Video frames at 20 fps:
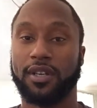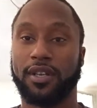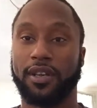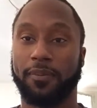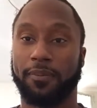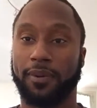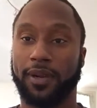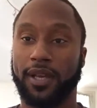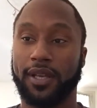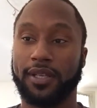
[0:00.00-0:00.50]

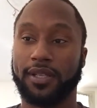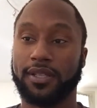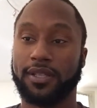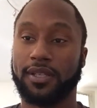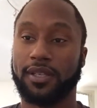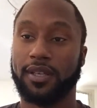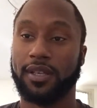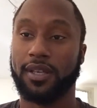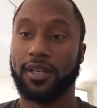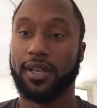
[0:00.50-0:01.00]
your place.
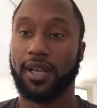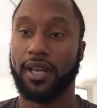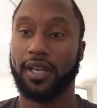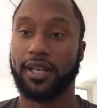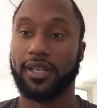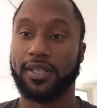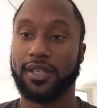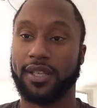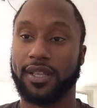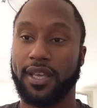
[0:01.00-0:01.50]
Like,
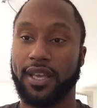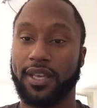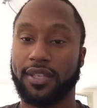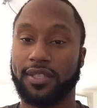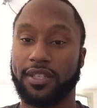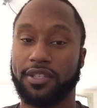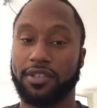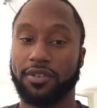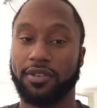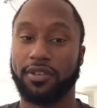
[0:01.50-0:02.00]
these are things
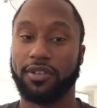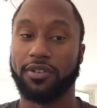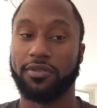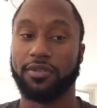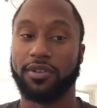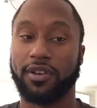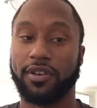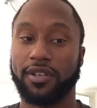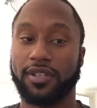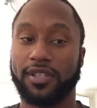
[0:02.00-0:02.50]
that you can do
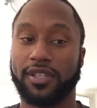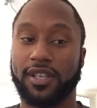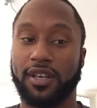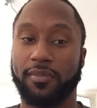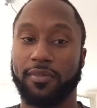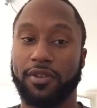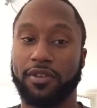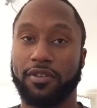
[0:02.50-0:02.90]
during the summer.